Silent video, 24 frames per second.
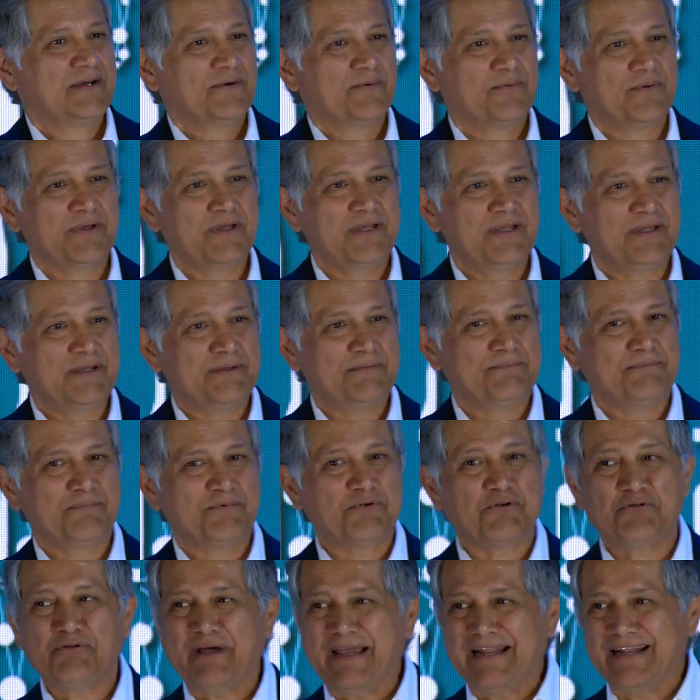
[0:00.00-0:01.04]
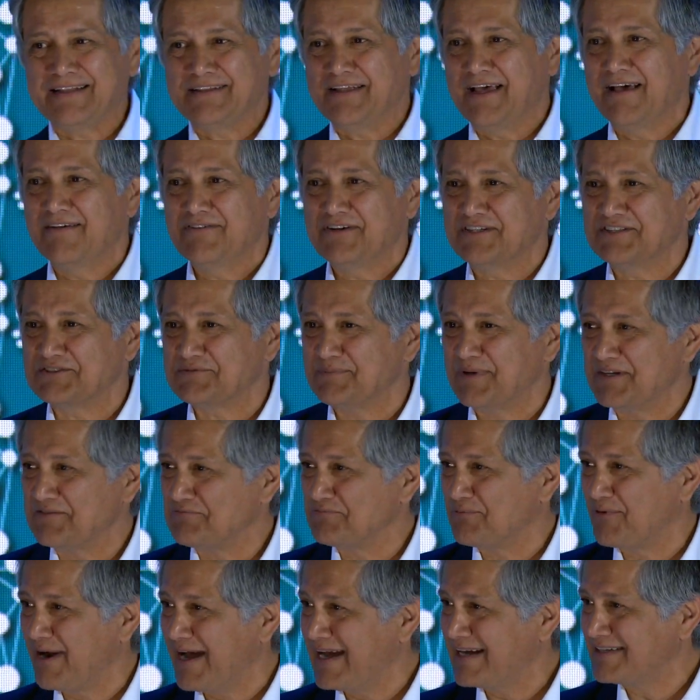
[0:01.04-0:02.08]
We created
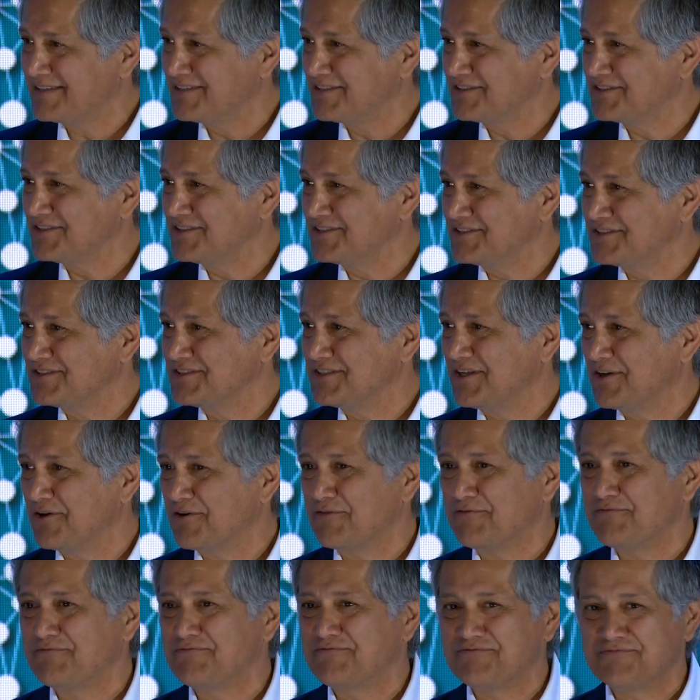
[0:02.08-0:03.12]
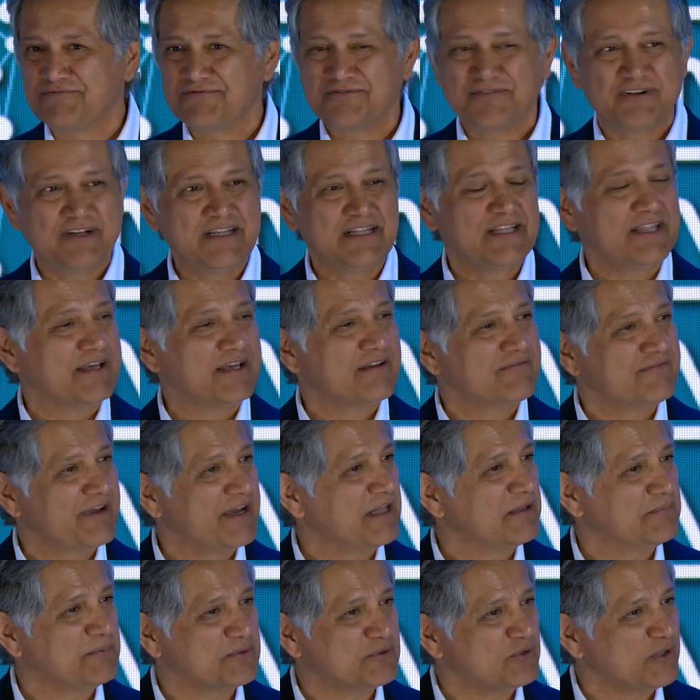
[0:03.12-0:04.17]
evidence-based practices that are freely
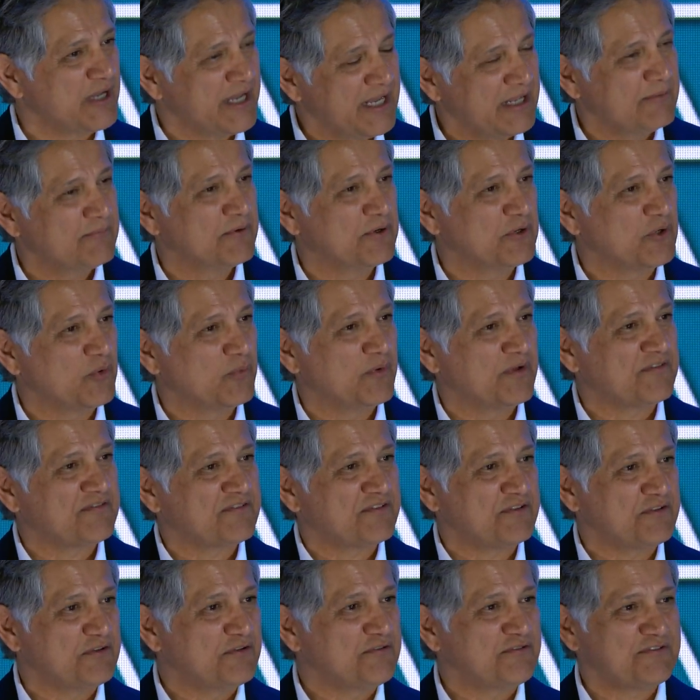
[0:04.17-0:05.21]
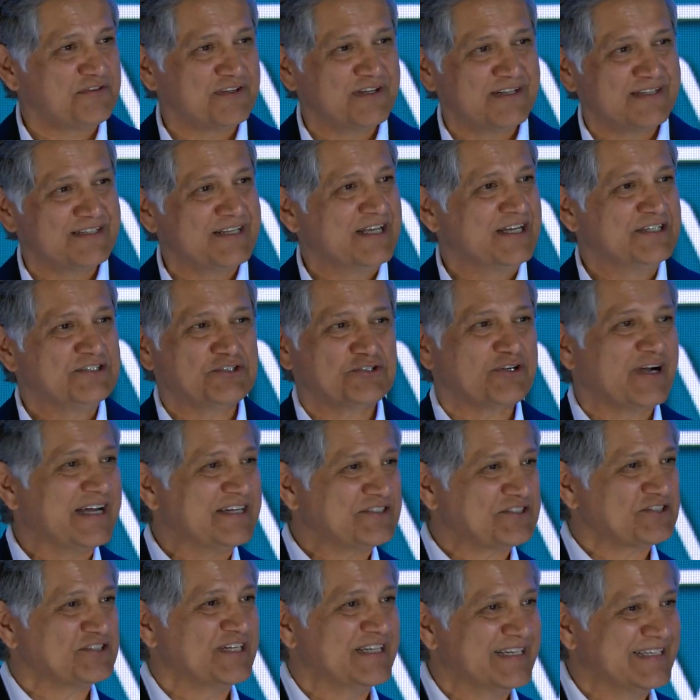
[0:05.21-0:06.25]
available to anyone who wants to use it,
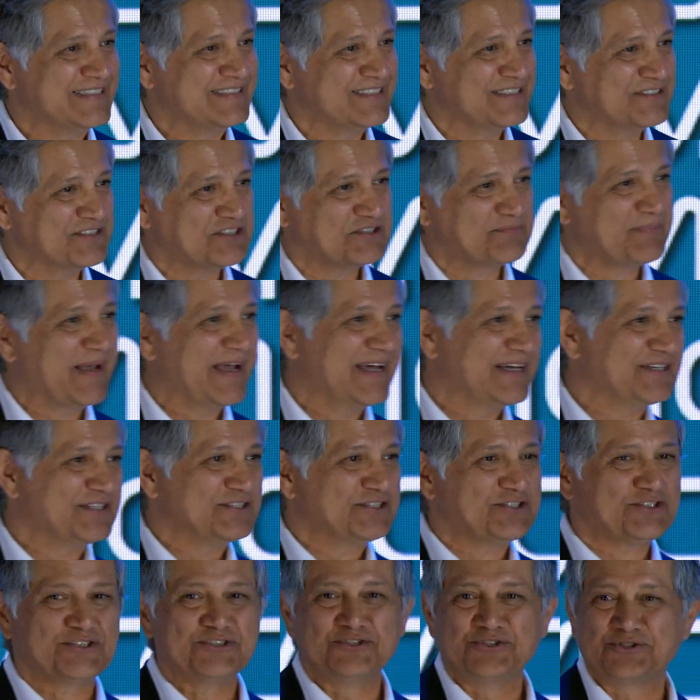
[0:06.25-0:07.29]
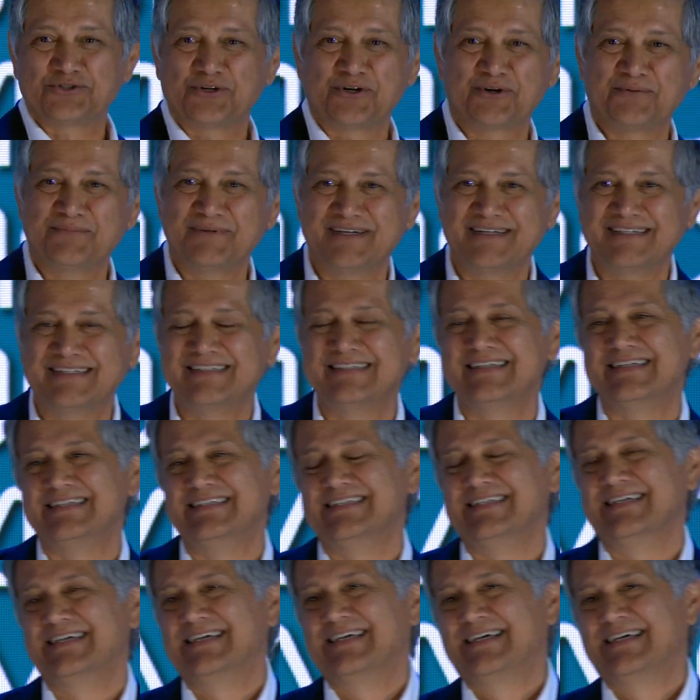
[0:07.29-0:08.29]
translated in Spanish and German, and